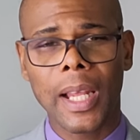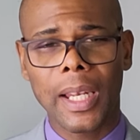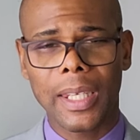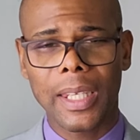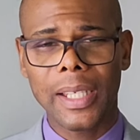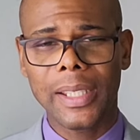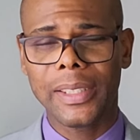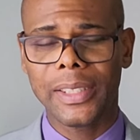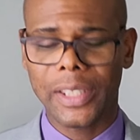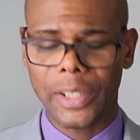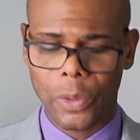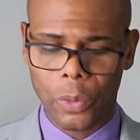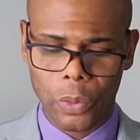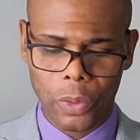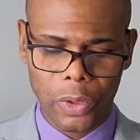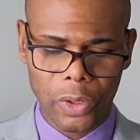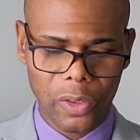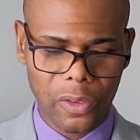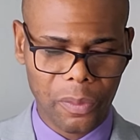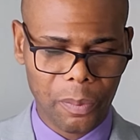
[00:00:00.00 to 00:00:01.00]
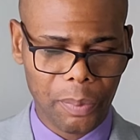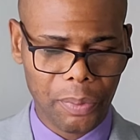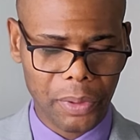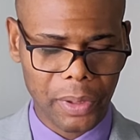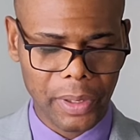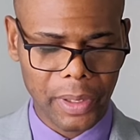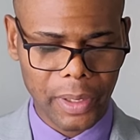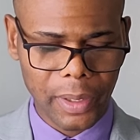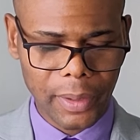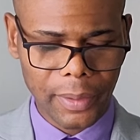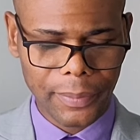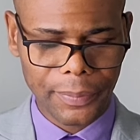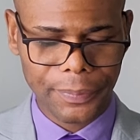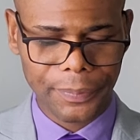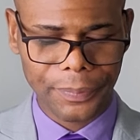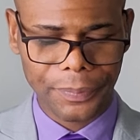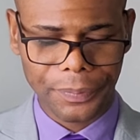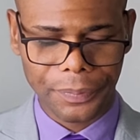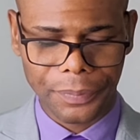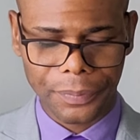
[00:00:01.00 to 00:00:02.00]
Let's say a word of prayer,
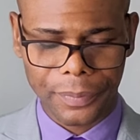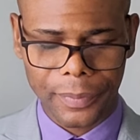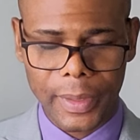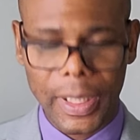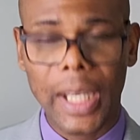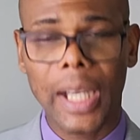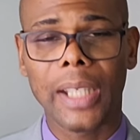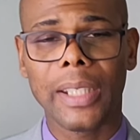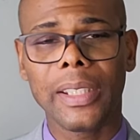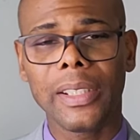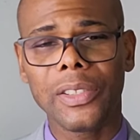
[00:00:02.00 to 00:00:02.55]
and